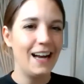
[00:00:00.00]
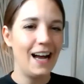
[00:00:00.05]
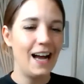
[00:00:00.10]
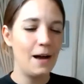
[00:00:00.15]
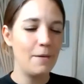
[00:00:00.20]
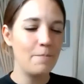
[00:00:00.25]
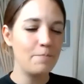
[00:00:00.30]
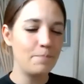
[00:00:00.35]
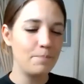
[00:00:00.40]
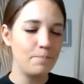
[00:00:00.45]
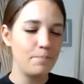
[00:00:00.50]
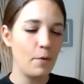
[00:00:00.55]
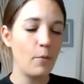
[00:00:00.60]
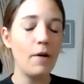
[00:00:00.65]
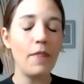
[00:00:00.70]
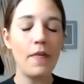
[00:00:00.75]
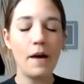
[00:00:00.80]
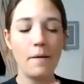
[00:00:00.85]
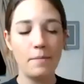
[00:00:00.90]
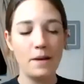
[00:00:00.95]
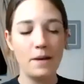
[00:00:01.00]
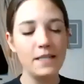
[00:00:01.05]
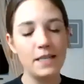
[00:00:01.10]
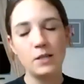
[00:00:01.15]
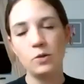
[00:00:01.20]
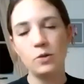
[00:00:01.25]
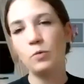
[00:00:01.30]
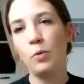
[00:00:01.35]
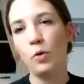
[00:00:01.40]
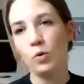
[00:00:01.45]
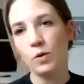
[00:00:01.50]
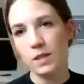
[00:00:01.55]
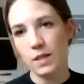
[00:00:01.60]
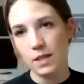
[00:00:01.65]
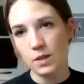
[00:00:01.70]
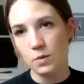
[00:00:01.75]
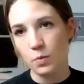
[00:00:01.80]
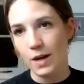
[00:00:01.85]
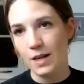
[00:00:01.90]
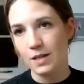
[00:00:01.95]
But what that means is all ports
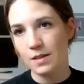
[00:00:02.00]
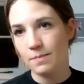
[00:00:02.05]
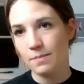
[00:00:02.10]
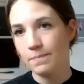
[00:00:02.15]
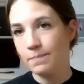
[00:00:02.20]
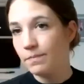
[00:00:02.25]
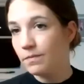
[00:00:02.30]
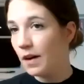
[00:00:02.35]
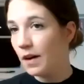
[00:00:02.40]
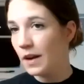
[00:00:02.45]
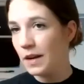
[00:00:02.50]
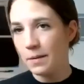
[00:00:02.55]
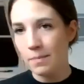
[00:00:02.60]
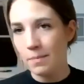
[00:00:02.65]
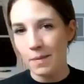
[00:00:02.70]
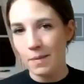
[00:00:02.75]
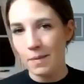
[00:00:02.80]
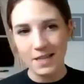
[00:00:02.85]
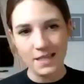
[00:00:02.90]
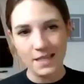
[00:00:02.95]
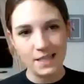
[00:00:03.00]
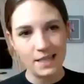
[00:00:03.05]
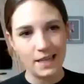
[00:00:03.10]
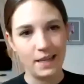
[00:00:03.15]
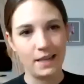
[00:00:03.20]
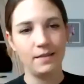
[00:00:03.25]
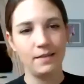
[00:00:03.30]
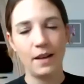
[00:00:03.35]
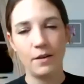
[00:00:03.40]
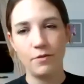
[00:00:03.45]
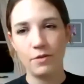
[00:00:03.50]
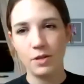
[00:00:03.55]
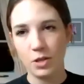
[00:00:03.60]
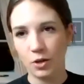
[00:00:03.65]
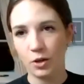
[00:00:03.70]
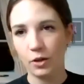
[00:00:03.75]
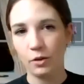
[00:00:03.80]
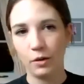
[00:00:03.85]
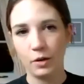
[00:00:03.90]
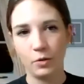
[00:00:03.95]
are sweet. Fundamentally, there is
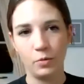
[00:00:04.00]
sugar